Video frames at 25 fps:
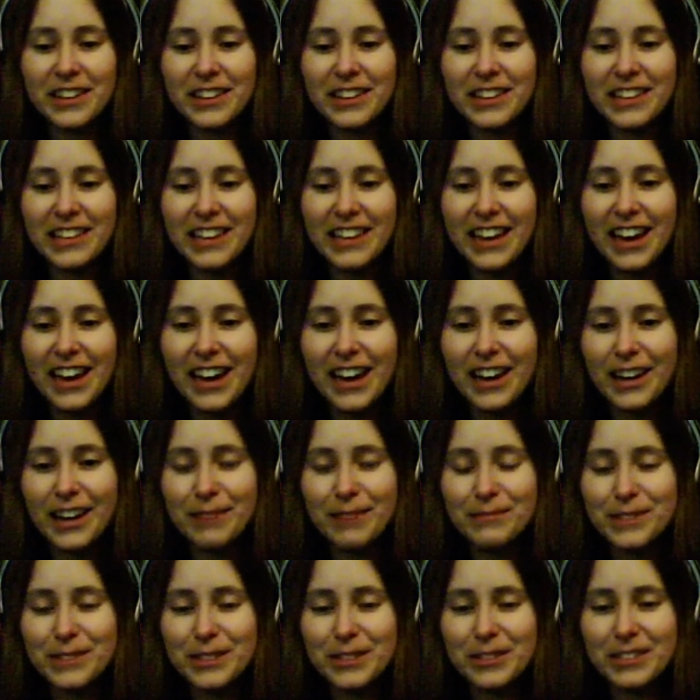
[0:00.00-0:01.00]
yeah,
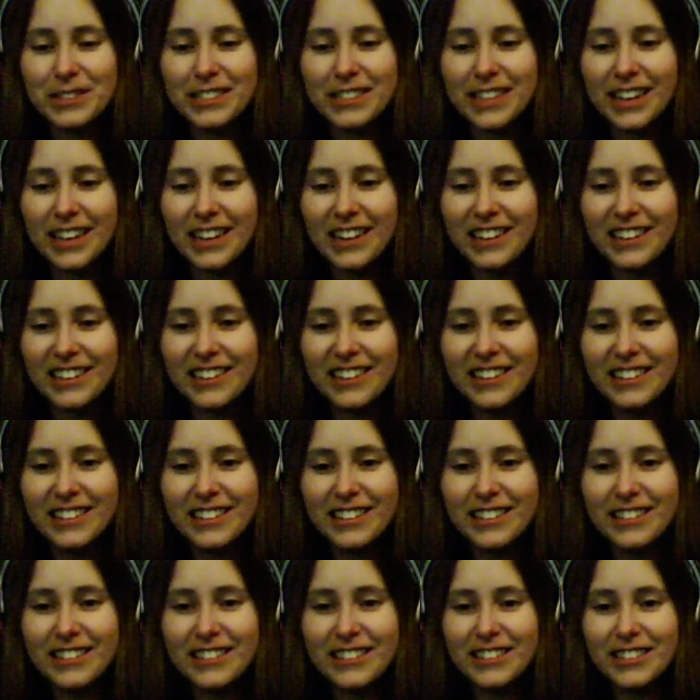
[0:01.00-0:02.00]
I'm so excited.
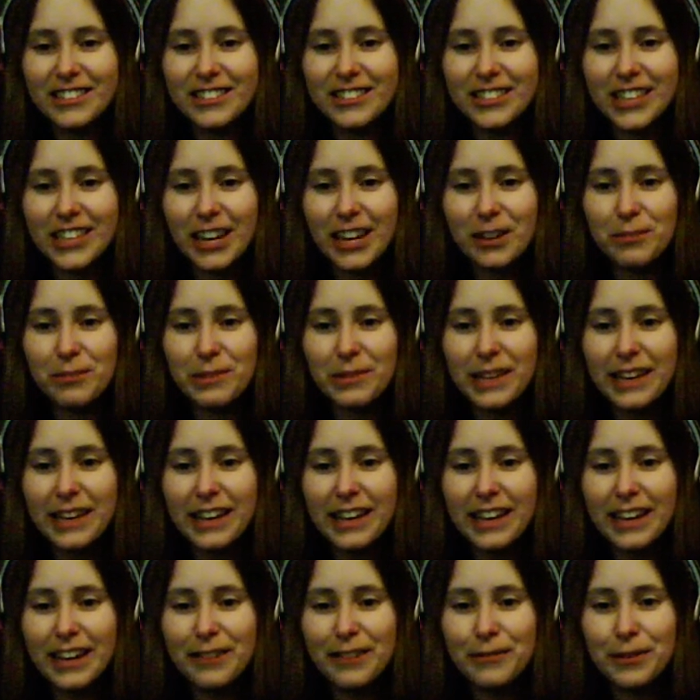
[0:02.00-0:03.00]

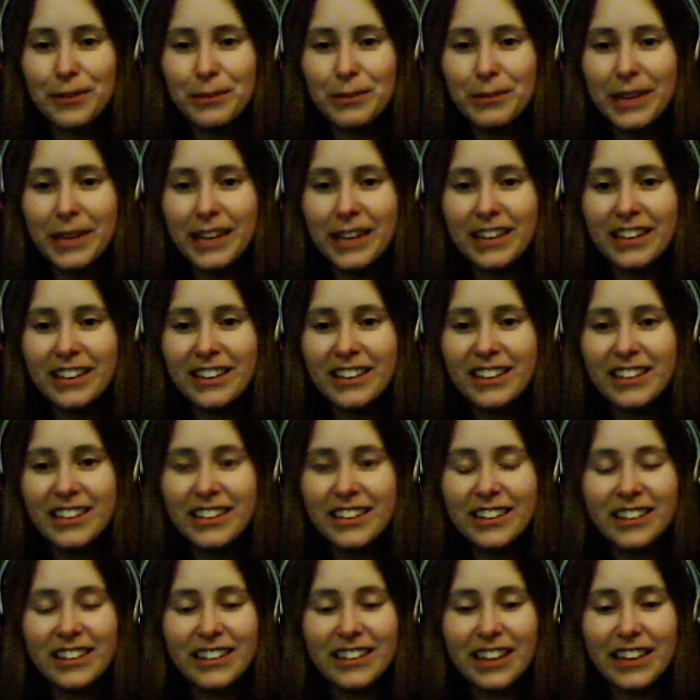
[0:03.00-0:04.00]
Shadowblade for me.
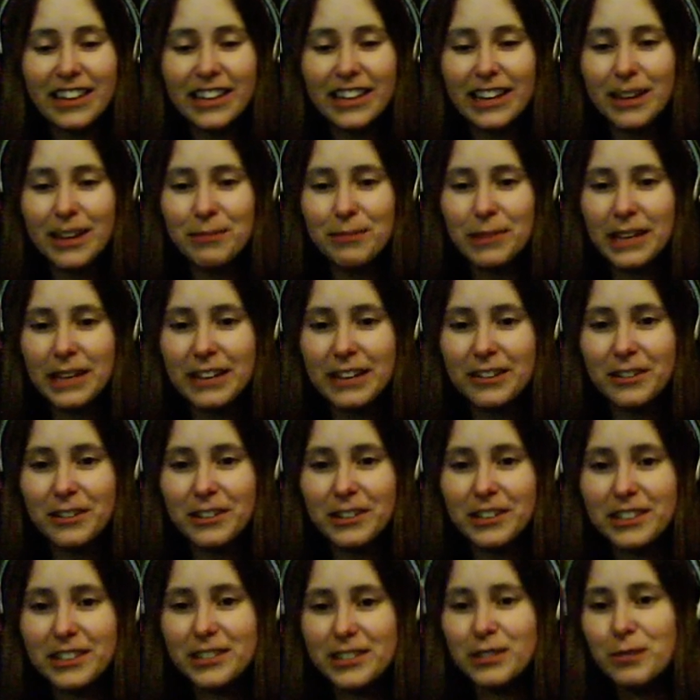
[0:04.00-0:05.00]
Not that I play
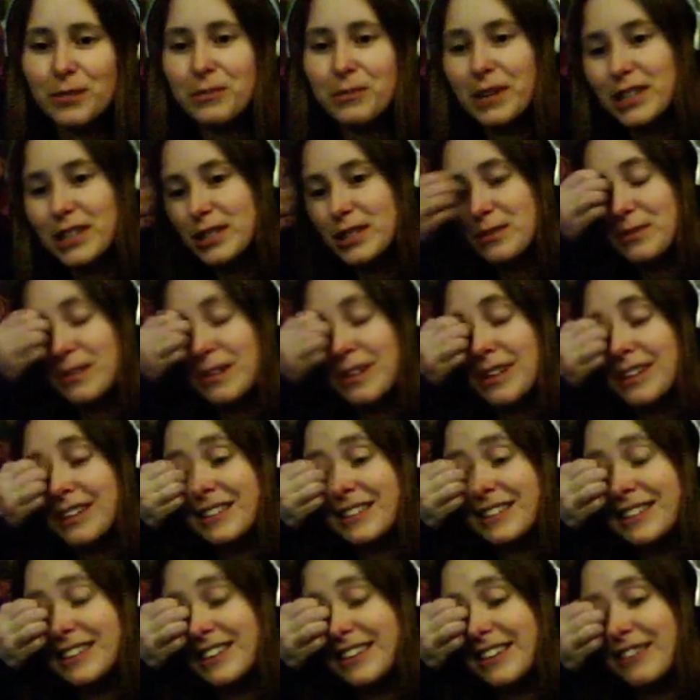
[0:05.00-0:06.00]
Kunkka too much, but
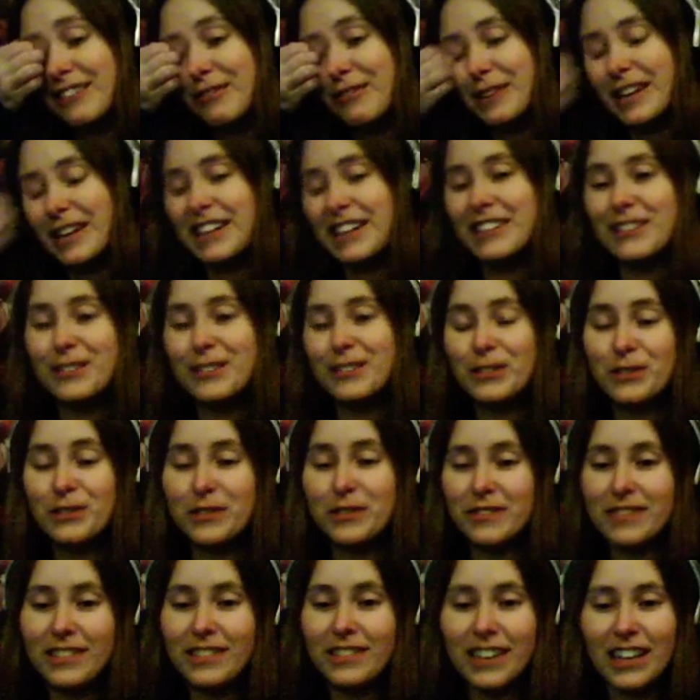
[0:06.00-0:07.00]
when I do,
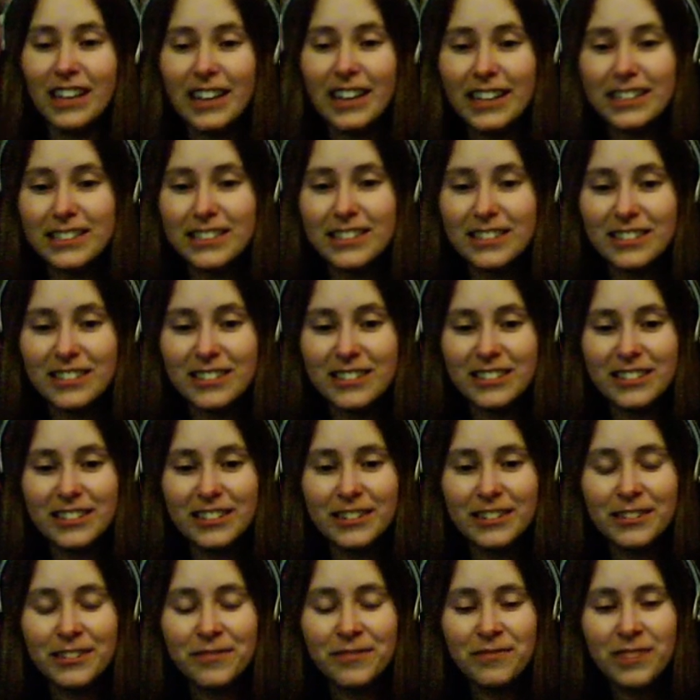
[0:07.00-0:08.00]
I like to look
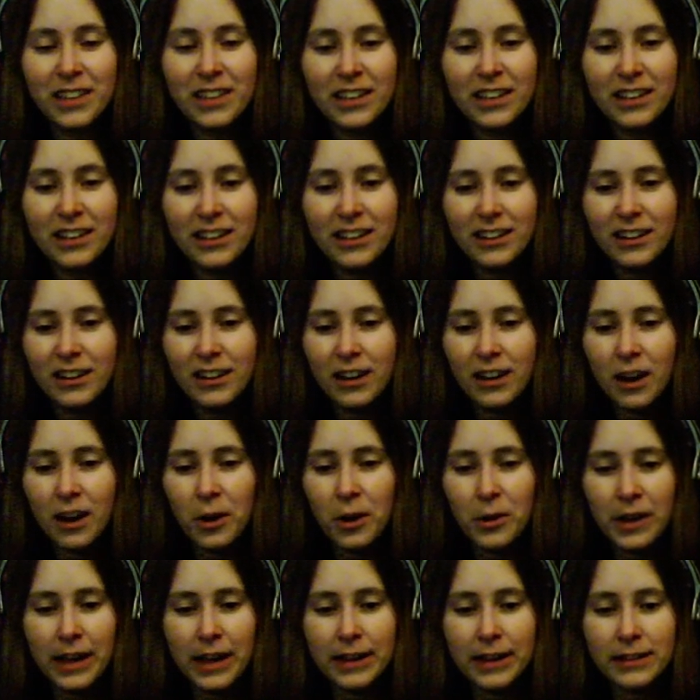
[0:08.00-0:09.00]
good.
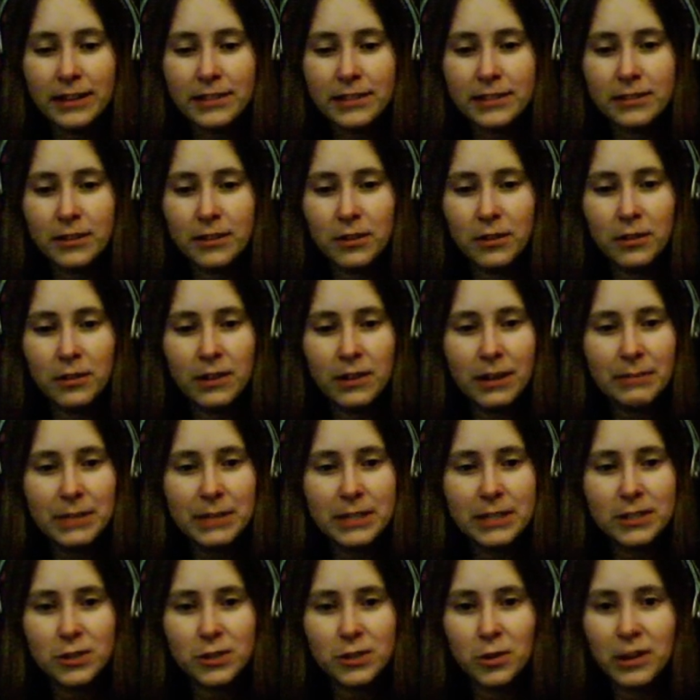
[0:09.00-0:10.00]
Okay, so let me
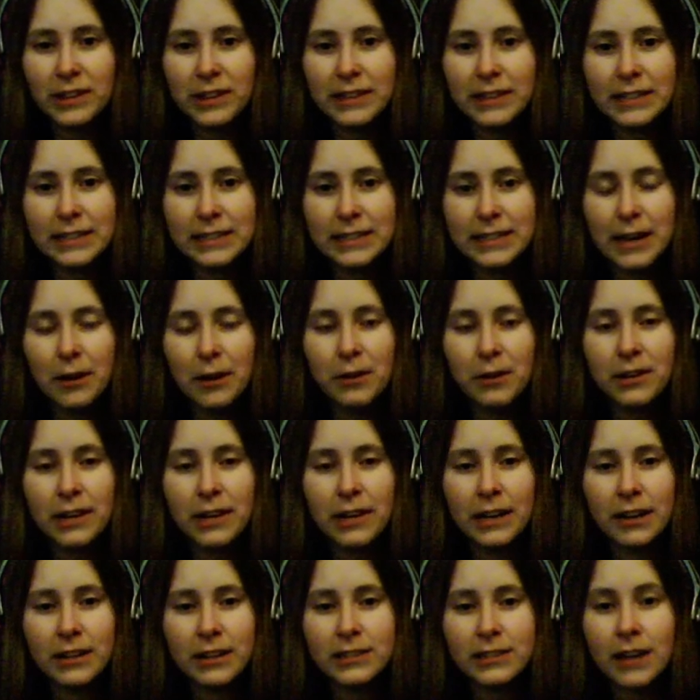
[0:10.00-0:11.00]
sort these out,
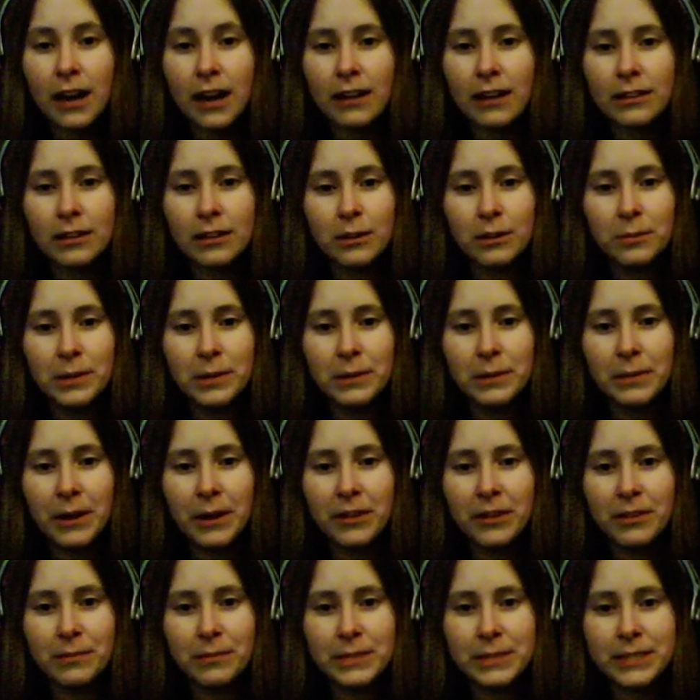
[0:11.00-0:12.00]
and I'll talk a little bit
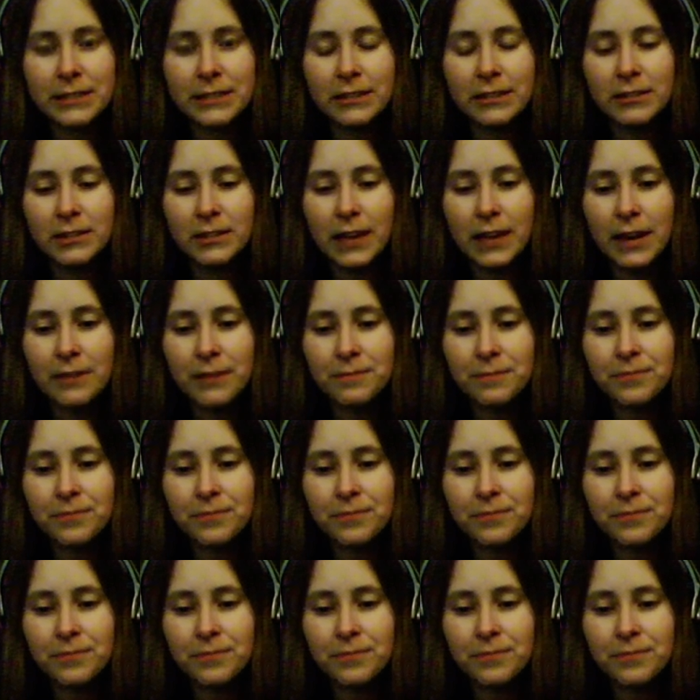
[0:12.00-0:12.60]
about them as I do that.